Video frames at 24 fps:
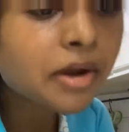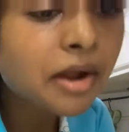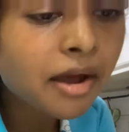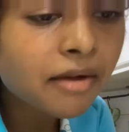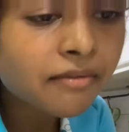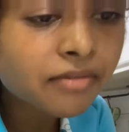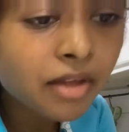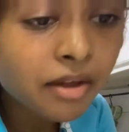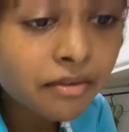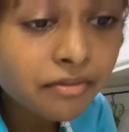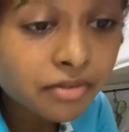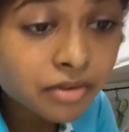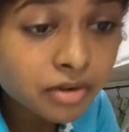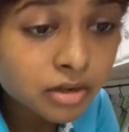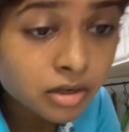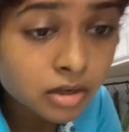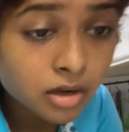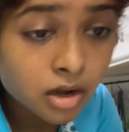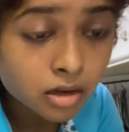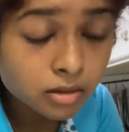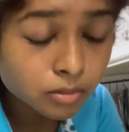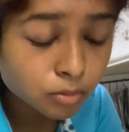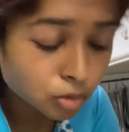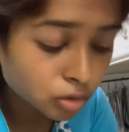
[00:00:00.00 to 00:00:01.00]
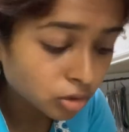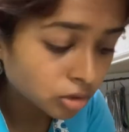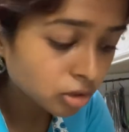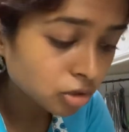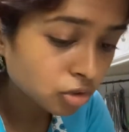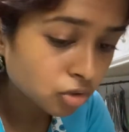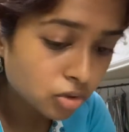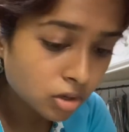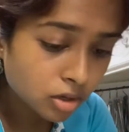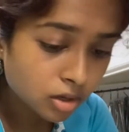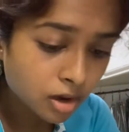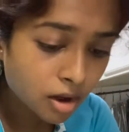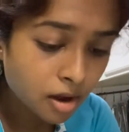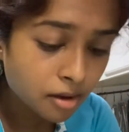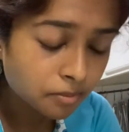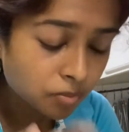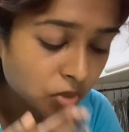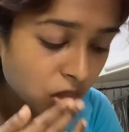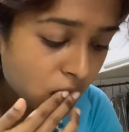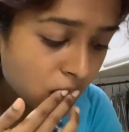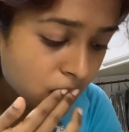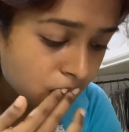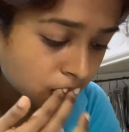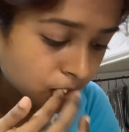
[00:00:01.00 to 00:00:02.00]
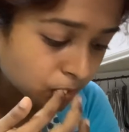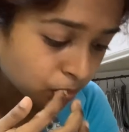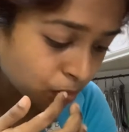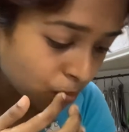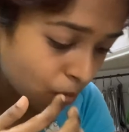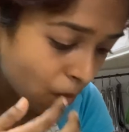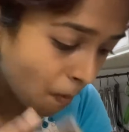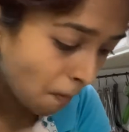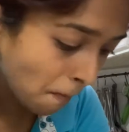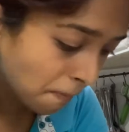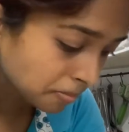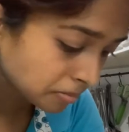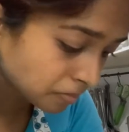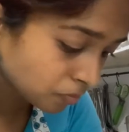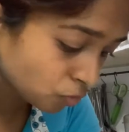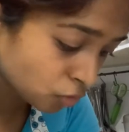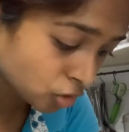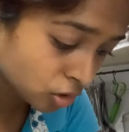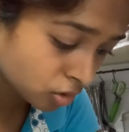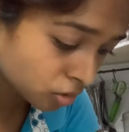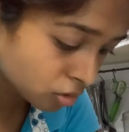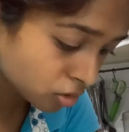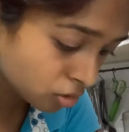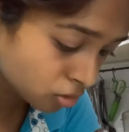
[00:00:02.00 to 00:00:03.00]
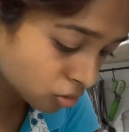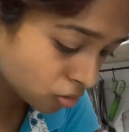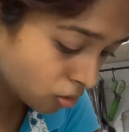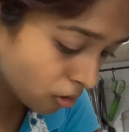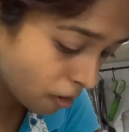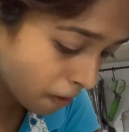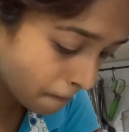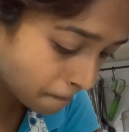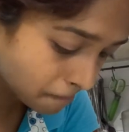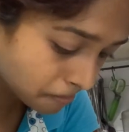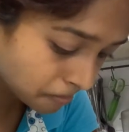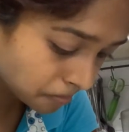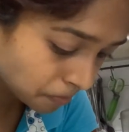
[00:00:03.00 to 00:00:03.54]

have that for dinner I'm gonna enjoy that. Mm. That tastes so good.